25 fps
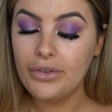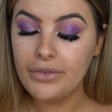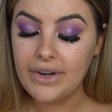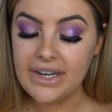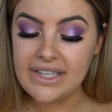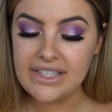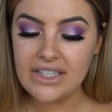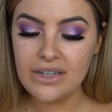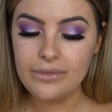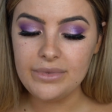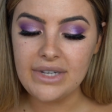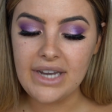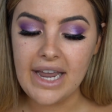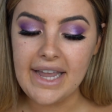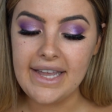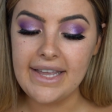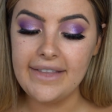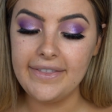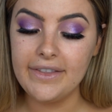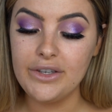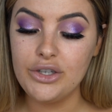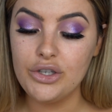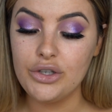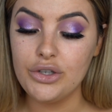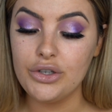The reason I'm
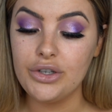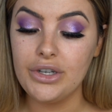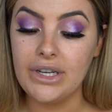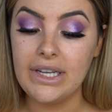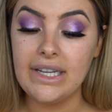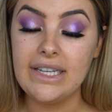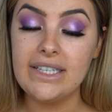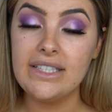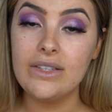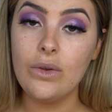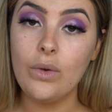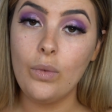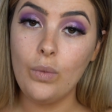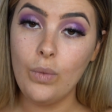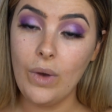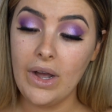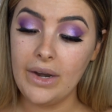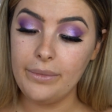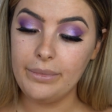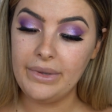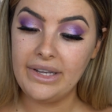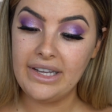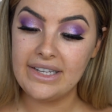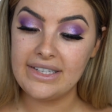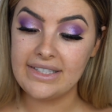taking the two is
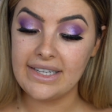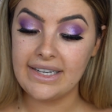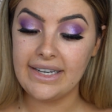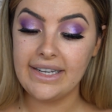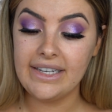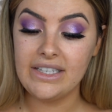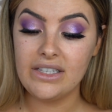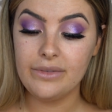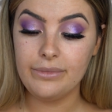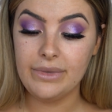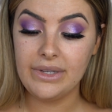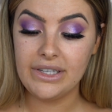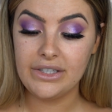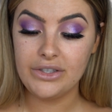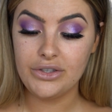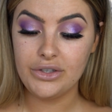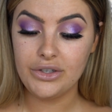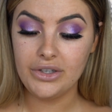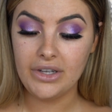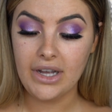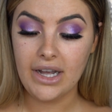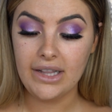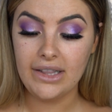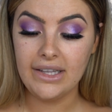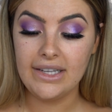one, because I need to mix
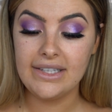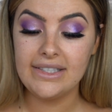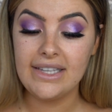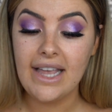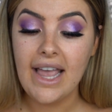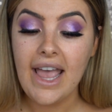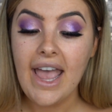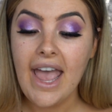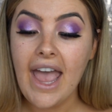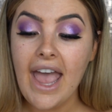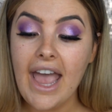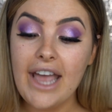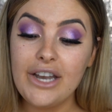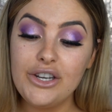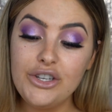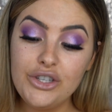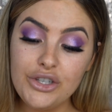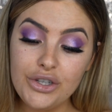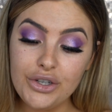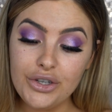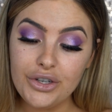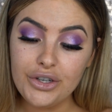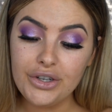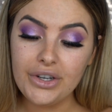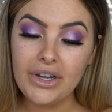two colors, and
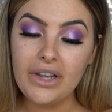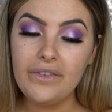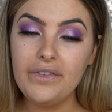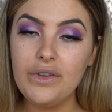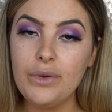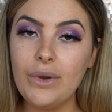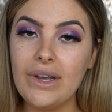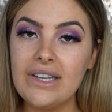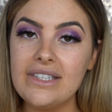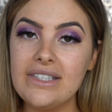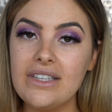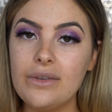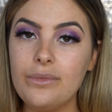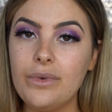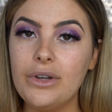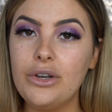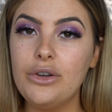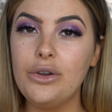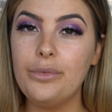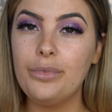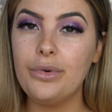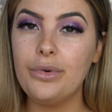two, if you are someone who